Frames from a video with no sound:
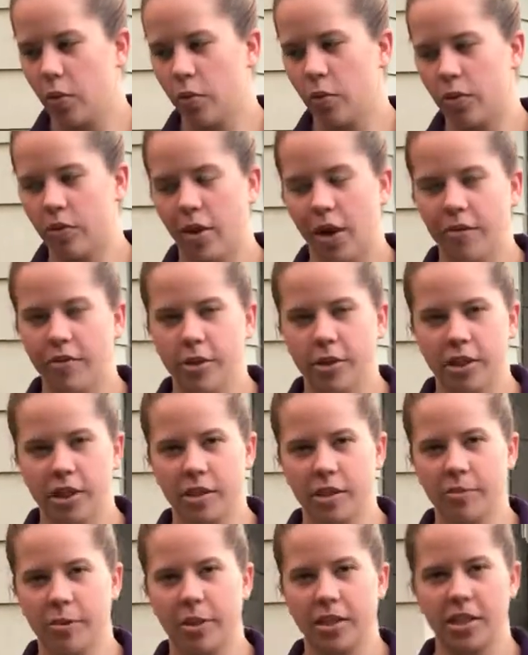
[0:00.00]
With 5 years
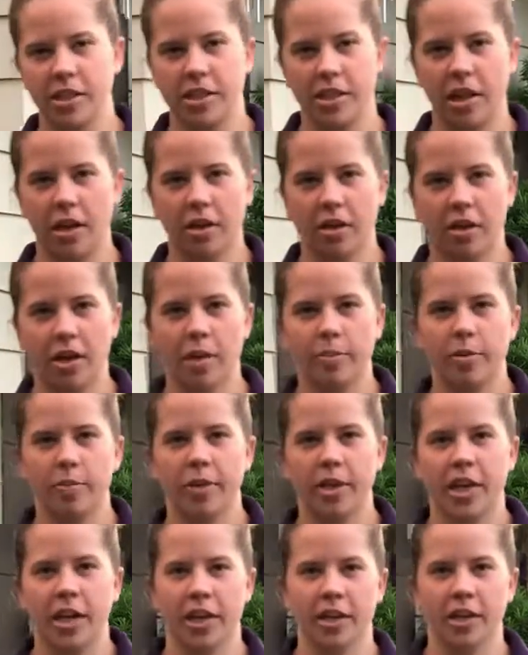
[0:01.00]
experience as a helicopter
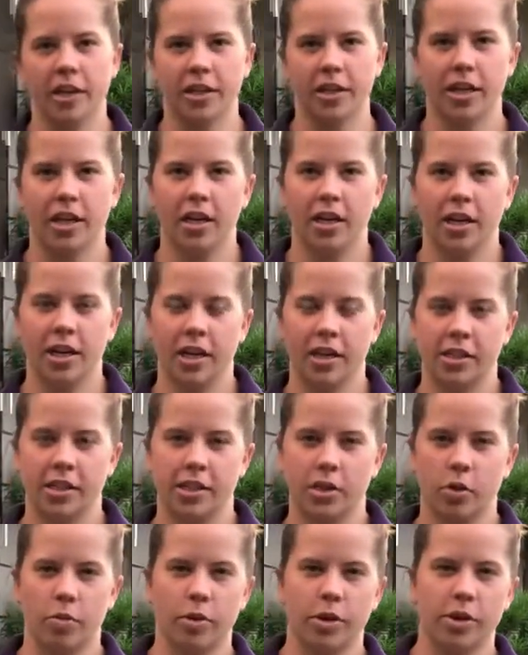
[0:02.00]
mechanic and as
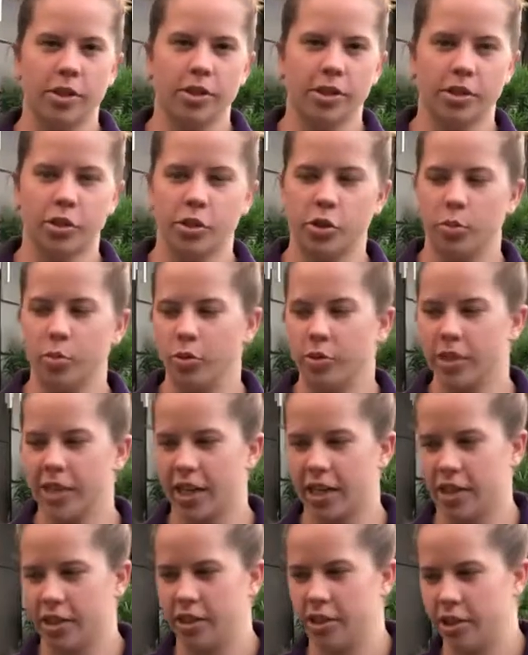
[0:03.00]
a career as a Subaru
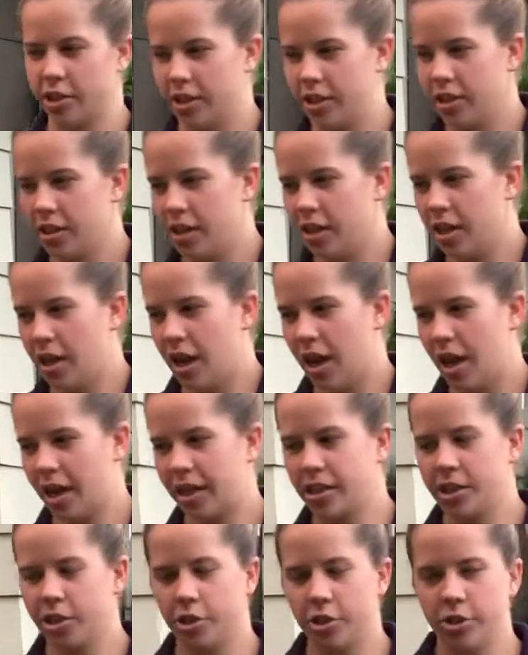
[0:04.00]
technician, I
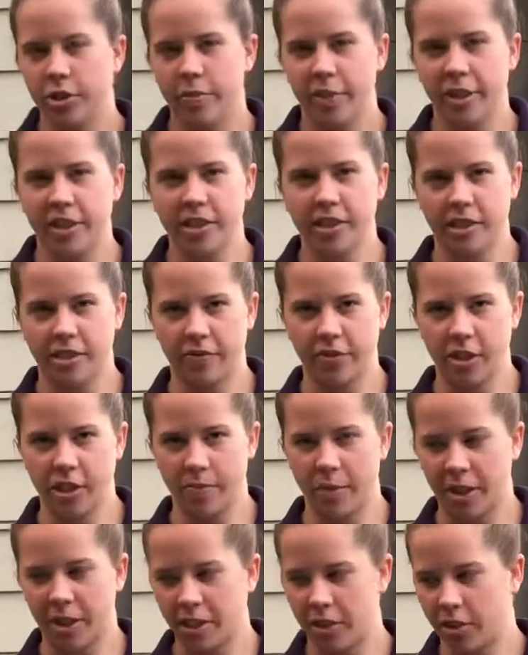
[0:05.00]
can teach you the basics of
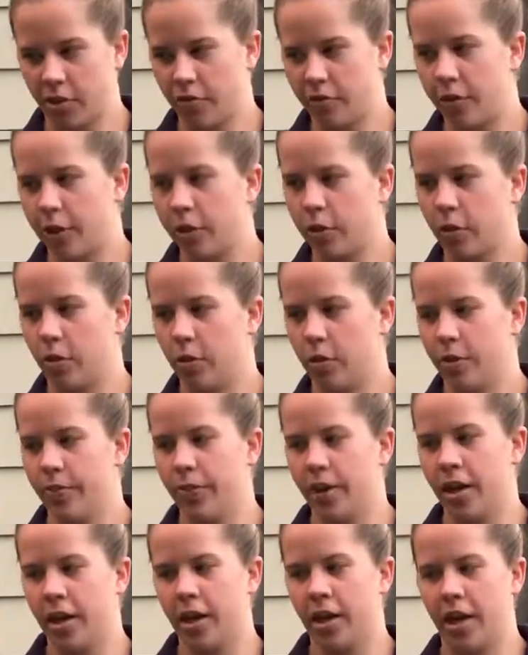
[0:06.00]
inspecting your vehicle
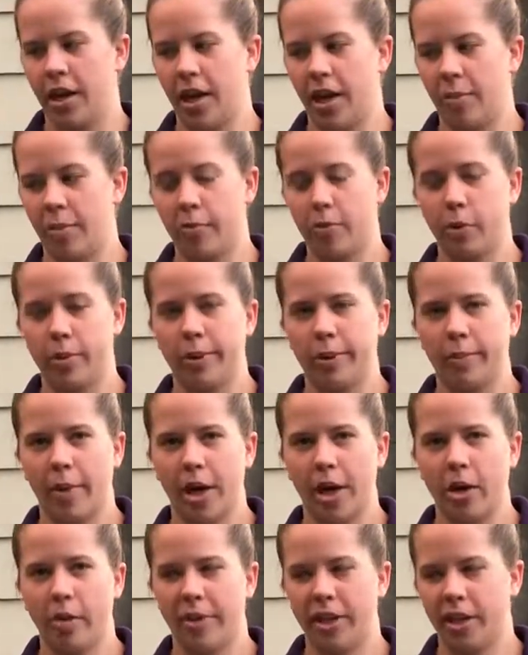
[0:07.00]
and performing
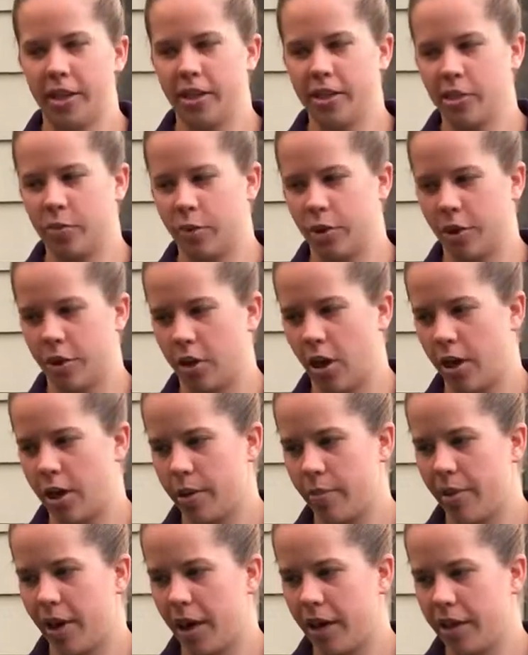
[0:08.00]
minor maintenance when you're caught
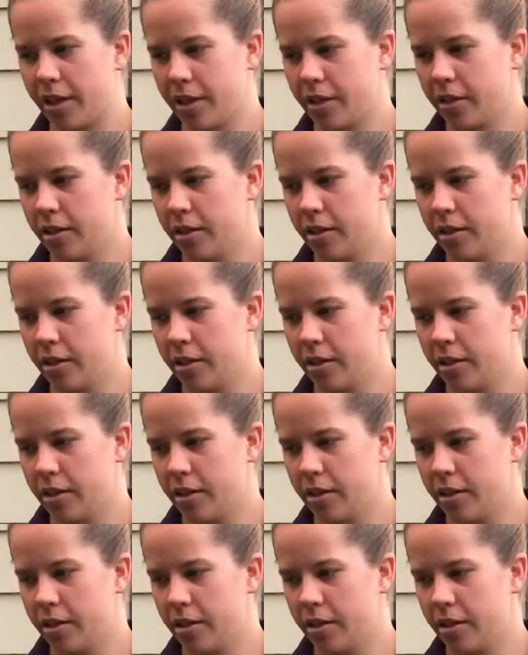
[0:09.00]
behind.